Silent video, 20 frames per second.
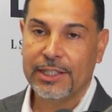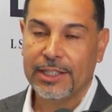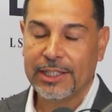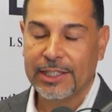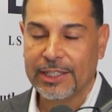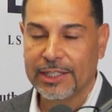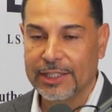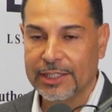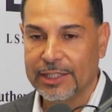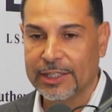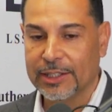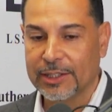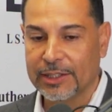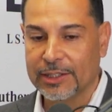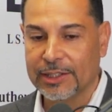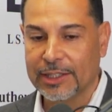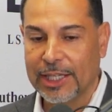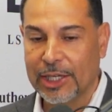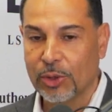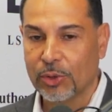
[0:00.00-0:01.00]

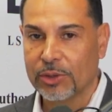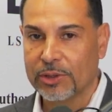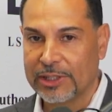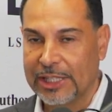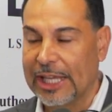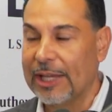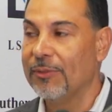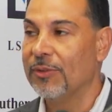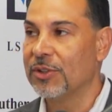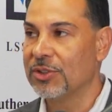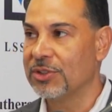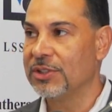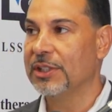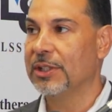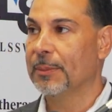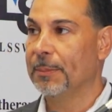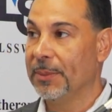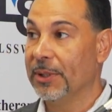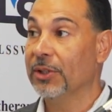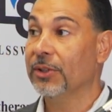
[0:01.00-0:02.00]
it gave us the
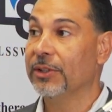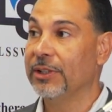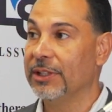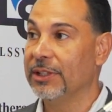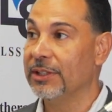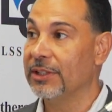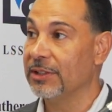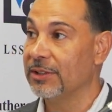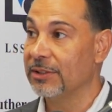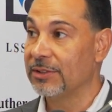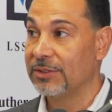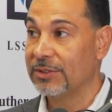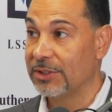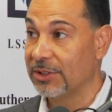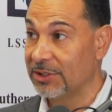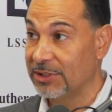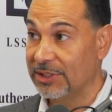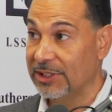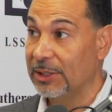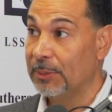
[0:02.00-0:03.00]
ability
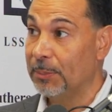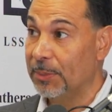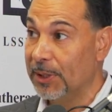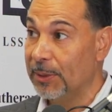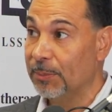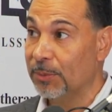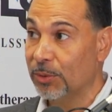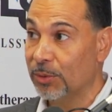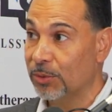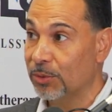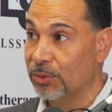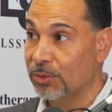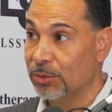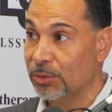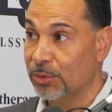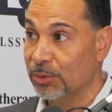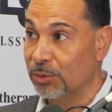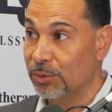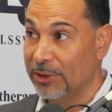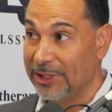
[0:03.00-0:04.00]
to see people
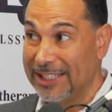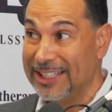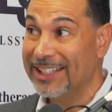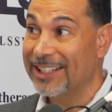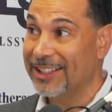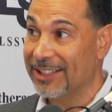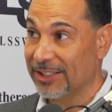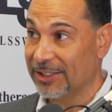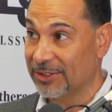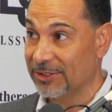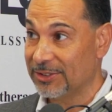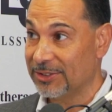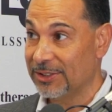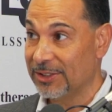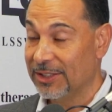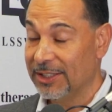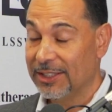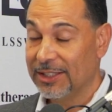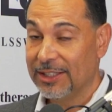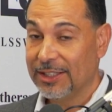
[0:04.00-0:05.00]
who needed us
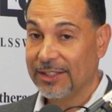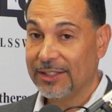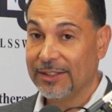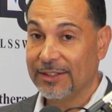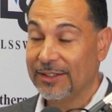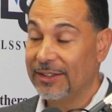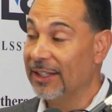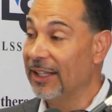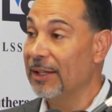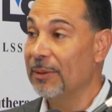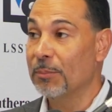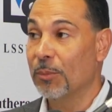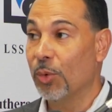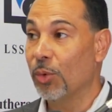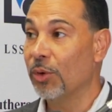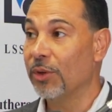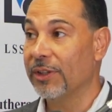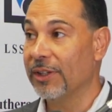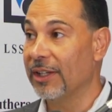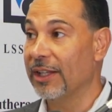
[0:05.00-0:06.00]
then
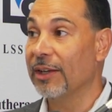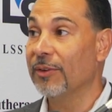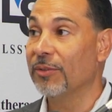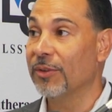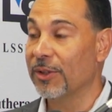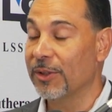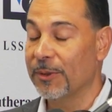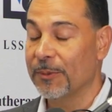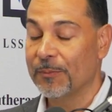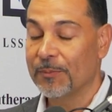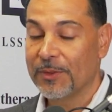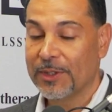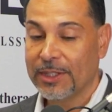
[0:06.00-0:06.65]
more than ever.